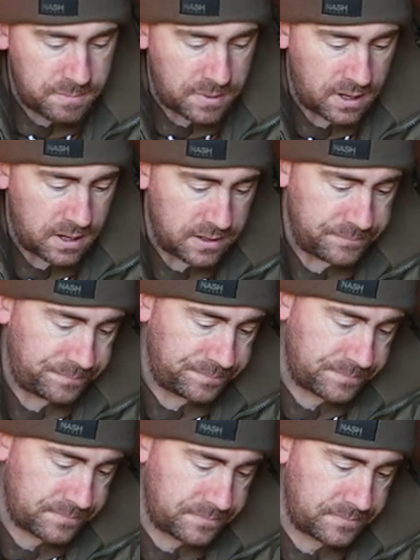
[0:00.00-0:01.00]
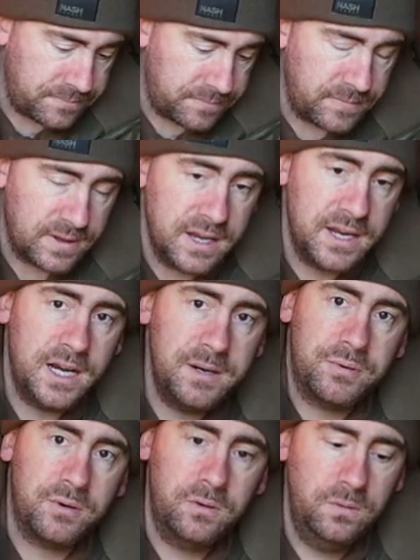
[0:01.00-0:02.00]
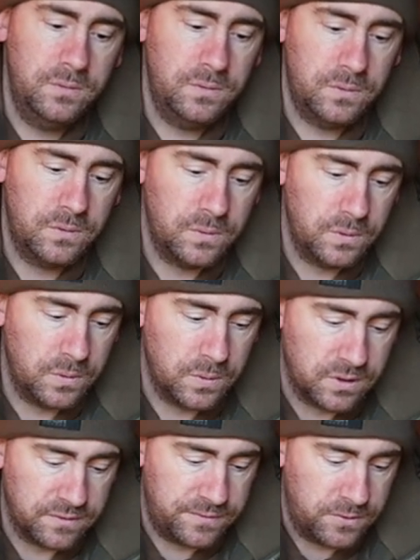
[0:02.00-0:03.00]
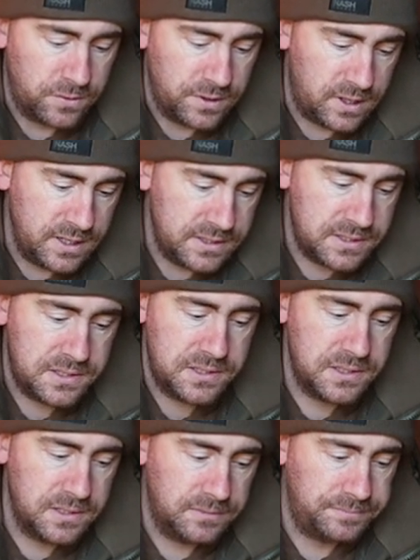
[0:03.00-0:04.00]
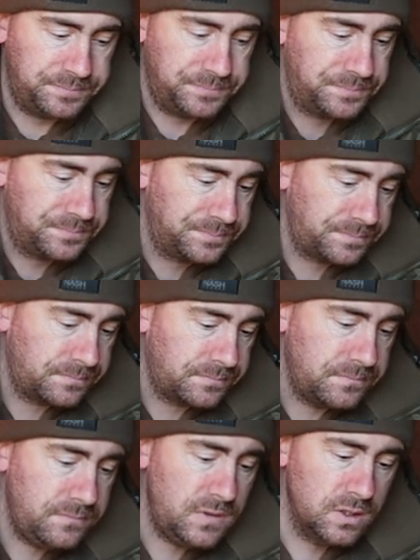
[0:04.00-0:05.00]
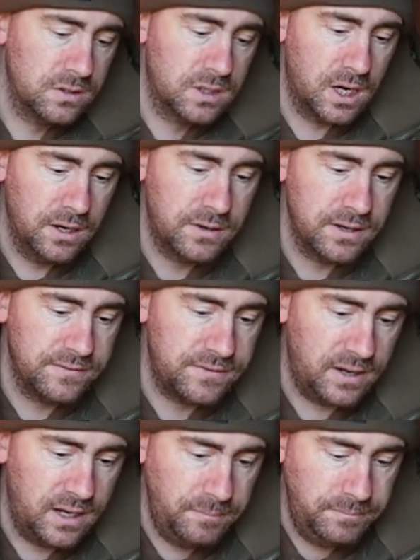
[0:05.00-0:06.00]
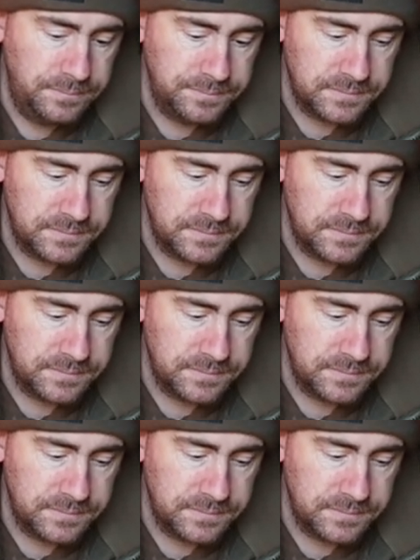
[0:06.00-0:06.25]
But in April, we've got 4 nights on Coking Farm.